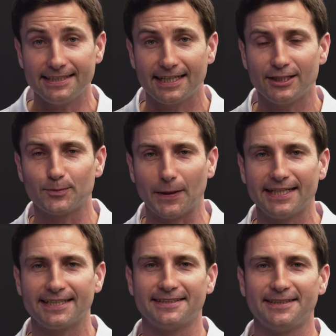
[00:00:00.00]
memory is
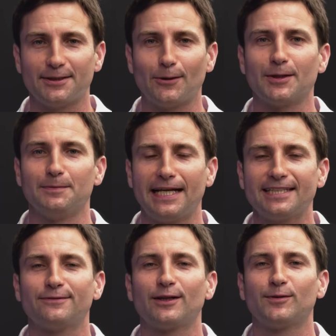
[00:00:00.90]
also used during
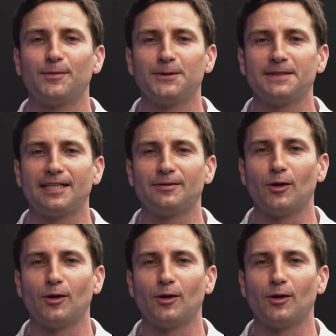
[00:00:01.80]
normal operation,